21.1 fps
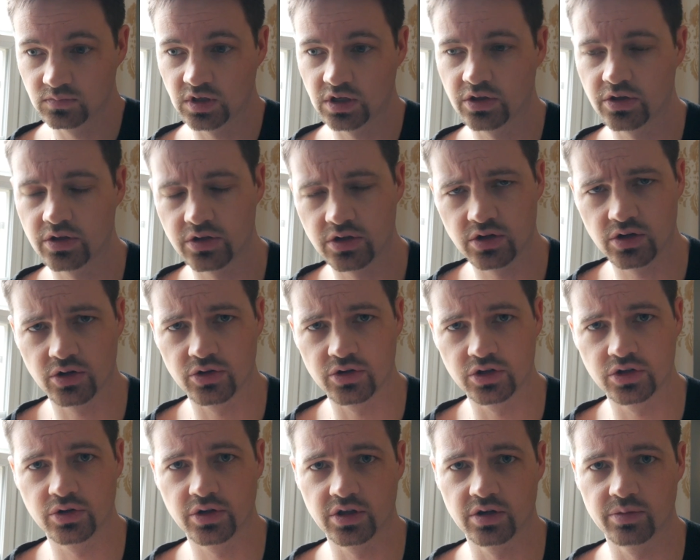they're
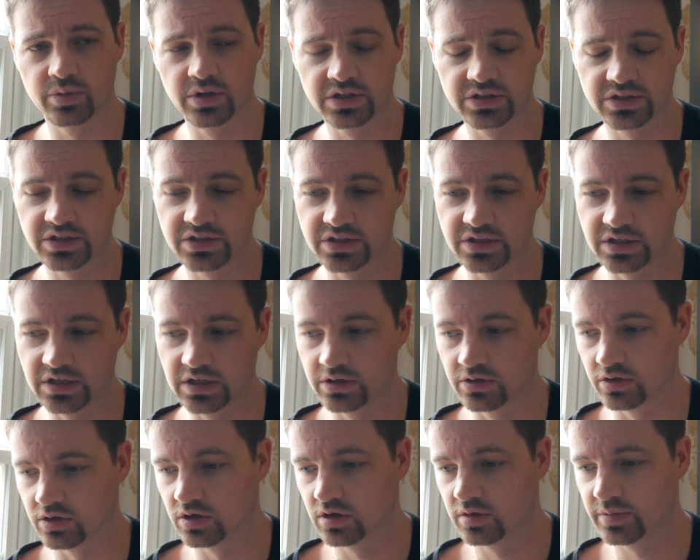doing their business in
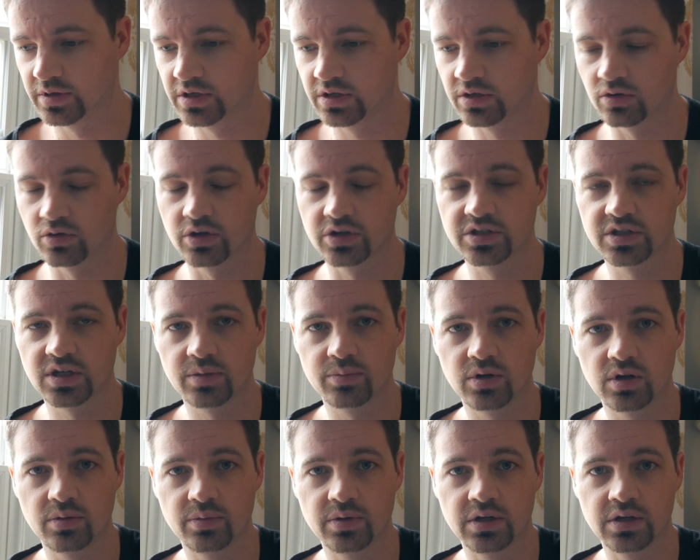either urban or
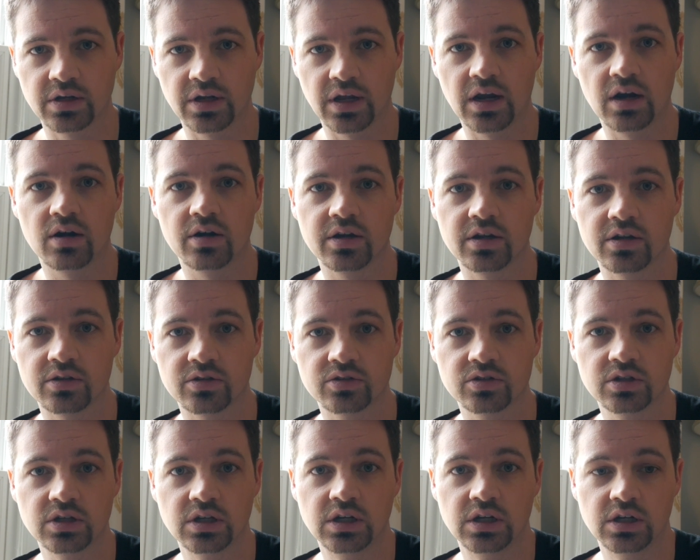suburban
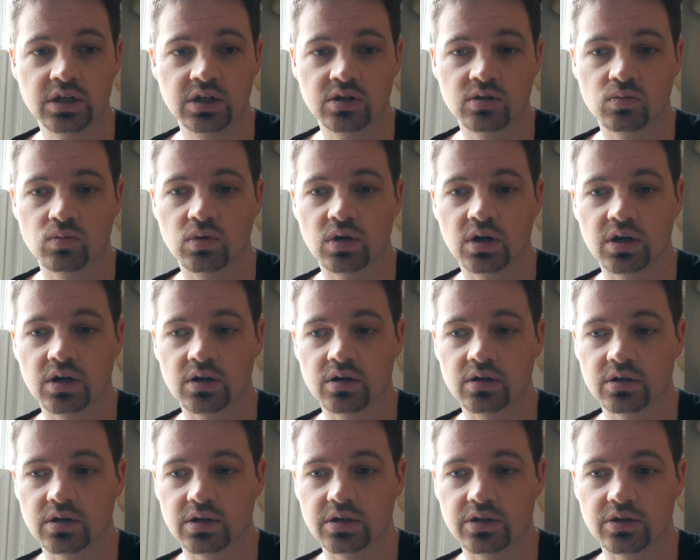areas
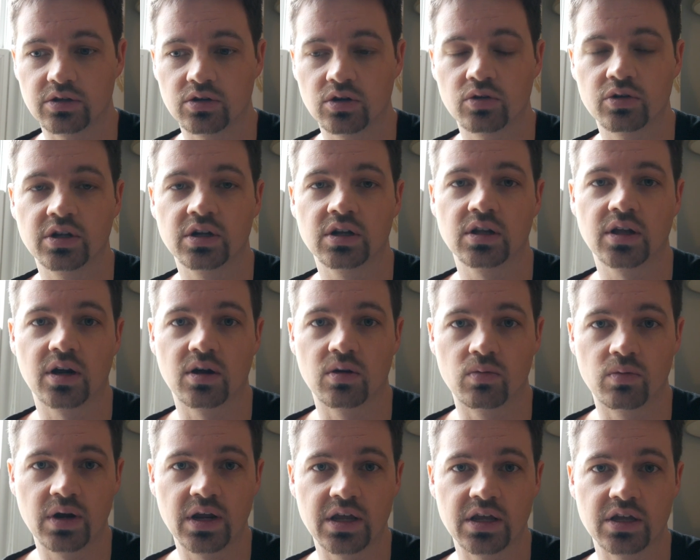where you don't need a lot
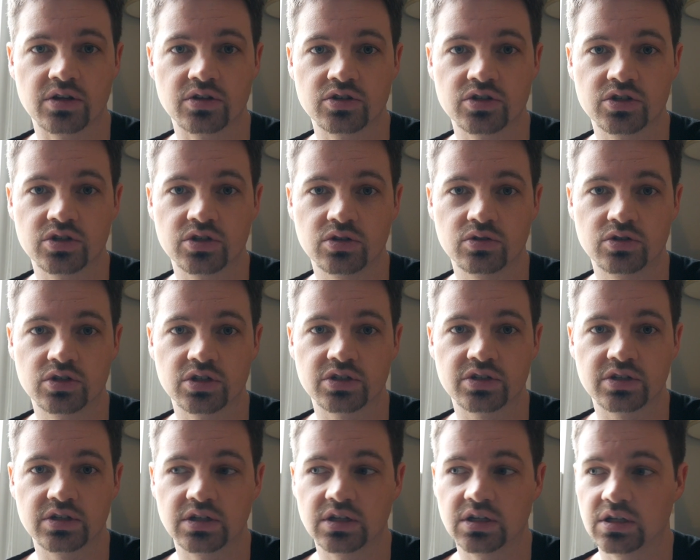of range, you
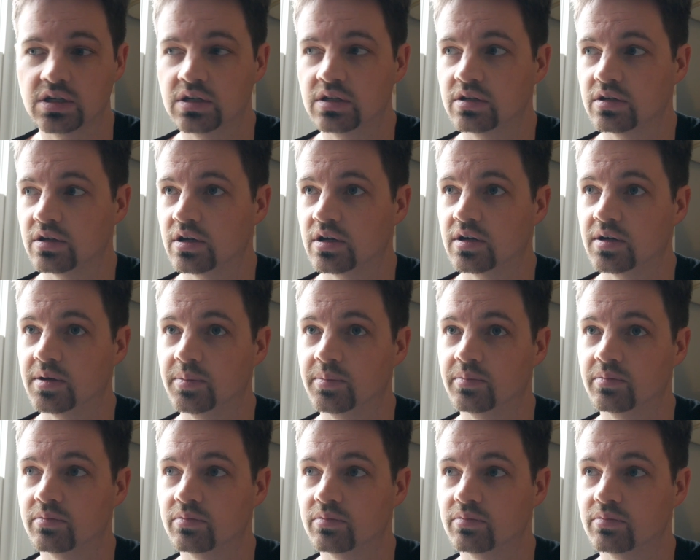just need
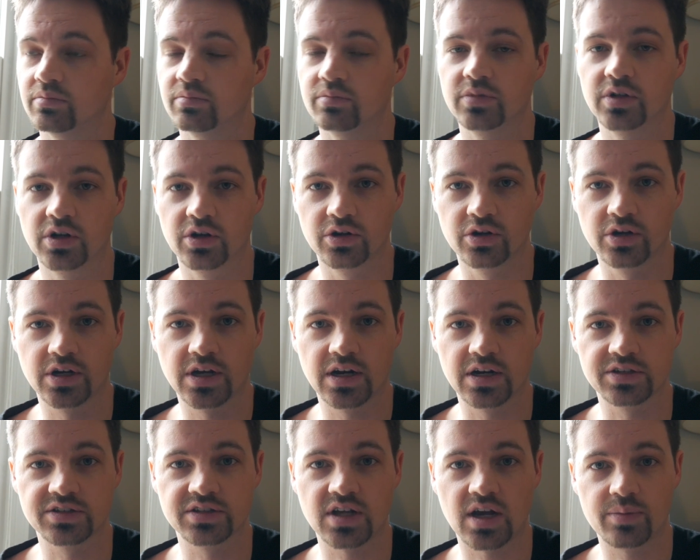you're kind
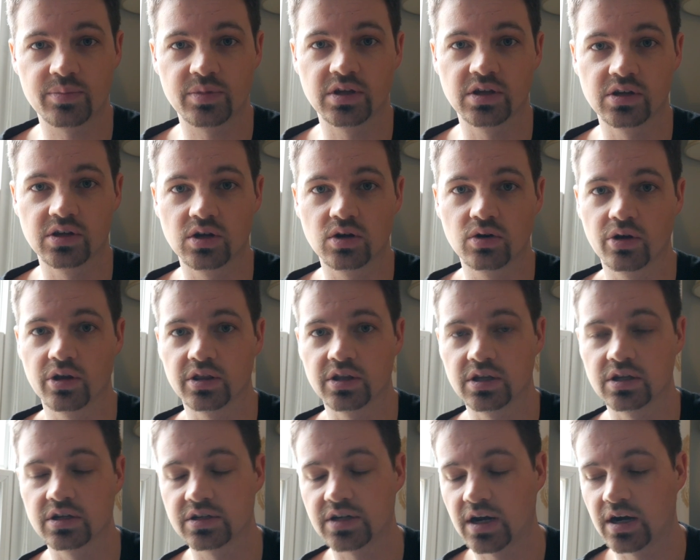of stopping and going
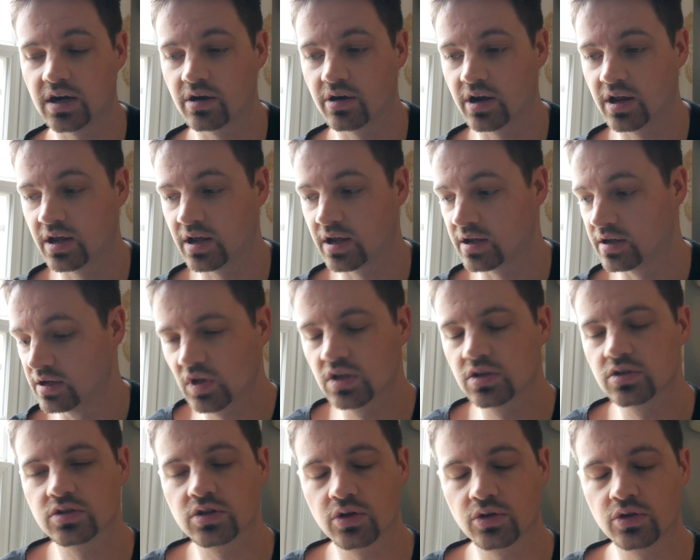the entire day.
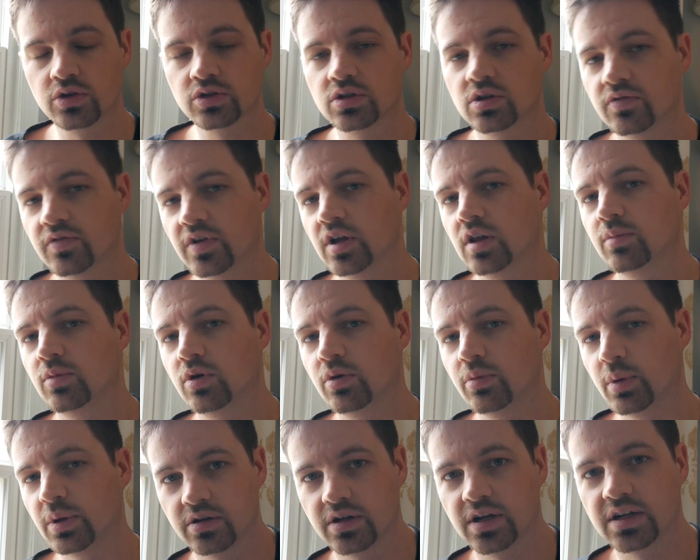So those are available,
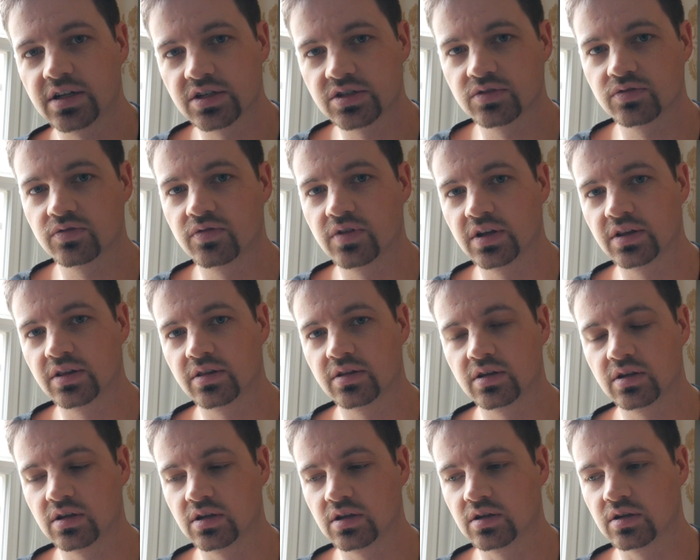but that doesn't fit
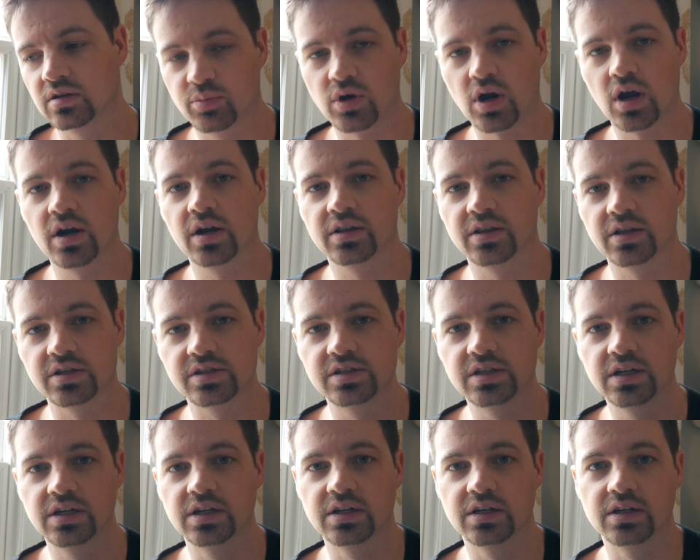the product that's
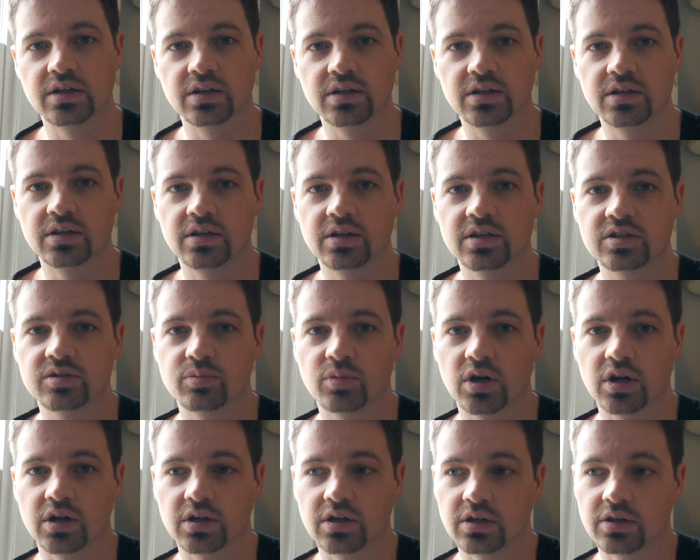needed in this
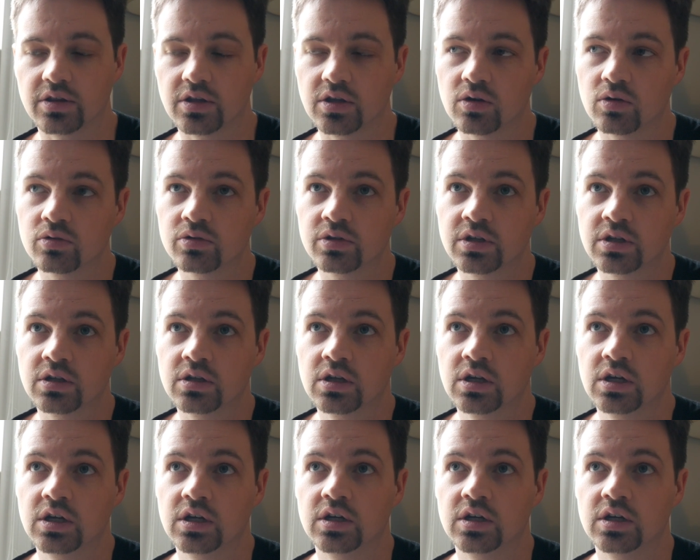market. The